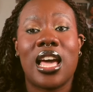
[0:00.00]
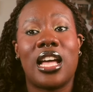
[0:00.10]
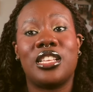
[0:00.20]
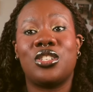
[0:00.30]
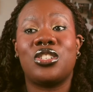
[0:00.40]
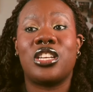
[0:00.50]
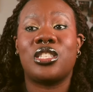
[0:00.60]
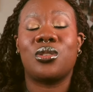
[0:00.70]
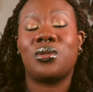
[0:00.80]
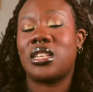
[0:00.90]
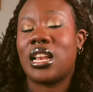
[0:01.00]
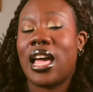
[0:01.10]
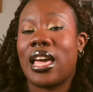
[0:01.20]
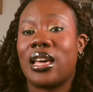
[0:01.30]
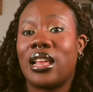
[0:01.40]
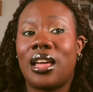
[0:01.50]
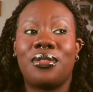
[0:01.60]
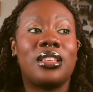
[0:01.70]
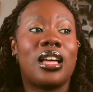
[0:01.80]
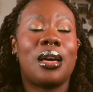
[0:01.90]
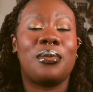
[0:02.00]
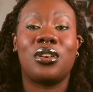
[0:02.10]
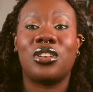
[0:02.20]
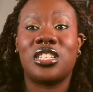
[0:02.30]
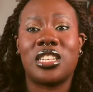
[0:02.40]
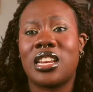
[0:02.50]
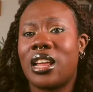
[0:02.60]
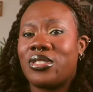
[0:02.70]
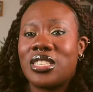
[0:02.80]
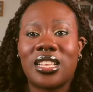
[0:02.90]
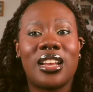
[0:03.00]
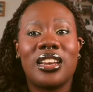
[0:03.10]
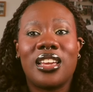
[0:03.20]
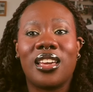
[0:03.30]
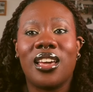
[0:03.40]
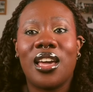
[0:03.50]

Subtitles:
and the children in school was like laughing at her because she didn't have a Stanley.